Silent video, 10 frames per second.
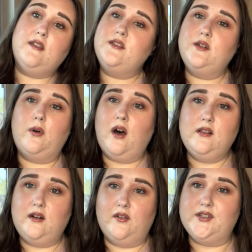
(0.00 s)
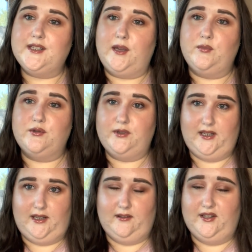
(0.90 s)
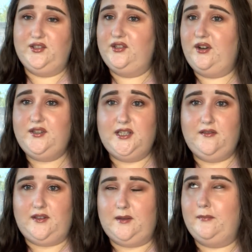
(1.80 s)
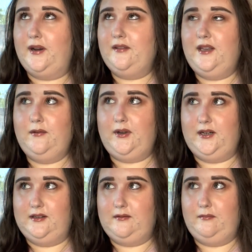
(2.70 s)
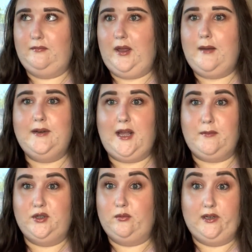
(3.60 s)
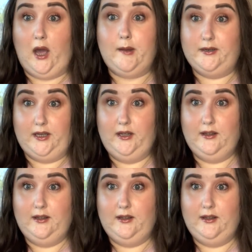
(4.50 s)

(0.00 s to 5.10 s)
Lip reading: So all in all, this game was ridiculous. No TV, barely anyone. It's ba-ba-da-ba-da-ba-da-ba-da.